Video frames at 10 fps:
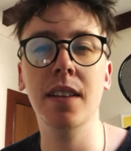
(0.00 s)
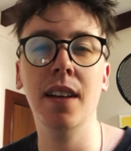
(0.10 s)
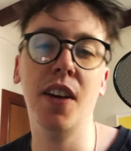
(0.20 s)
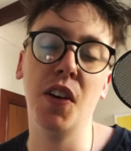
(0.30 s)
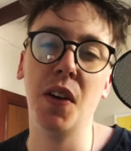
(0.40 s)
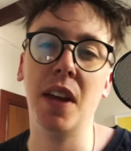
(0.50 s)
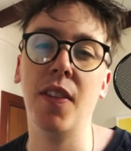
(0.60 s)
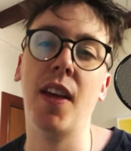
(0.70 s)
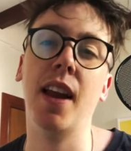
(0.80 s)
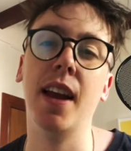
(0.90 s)
don't know,
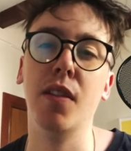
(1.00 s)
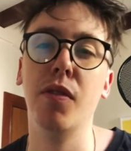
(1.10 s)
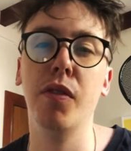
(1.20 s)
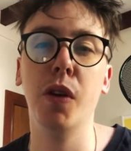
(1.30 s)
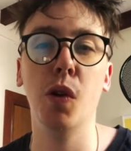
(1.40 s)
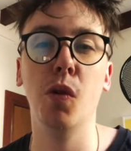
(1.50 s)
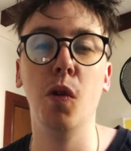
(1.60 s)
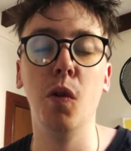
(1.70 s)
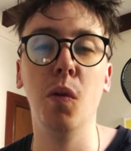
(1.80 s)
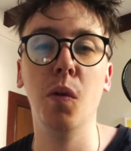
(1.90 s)
get that like
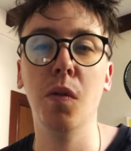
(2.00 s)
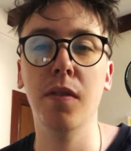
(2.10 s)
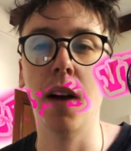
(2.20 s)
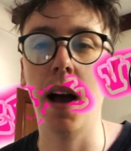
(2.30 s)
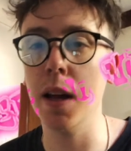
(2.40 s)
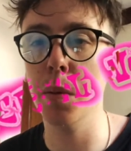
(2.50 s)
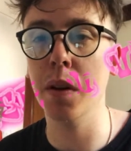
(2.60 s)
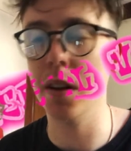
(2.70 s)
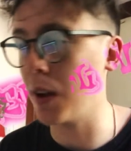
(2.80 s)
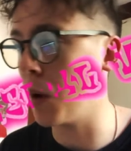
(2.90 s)
funeral vibe
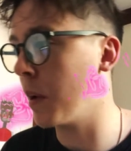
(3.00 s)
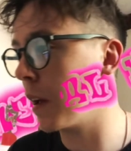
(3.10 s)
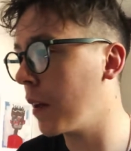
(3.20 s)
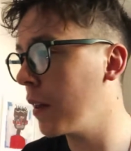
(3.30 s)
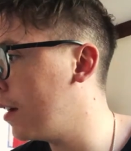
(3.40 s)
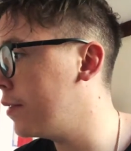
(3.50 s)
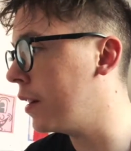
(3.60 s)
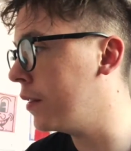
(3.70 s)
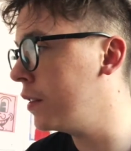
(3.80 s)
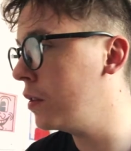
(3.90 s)
going. I
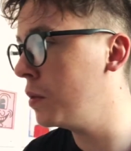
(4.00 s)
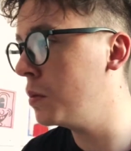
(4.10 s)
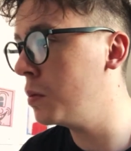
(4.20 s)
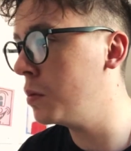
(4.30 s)
found this little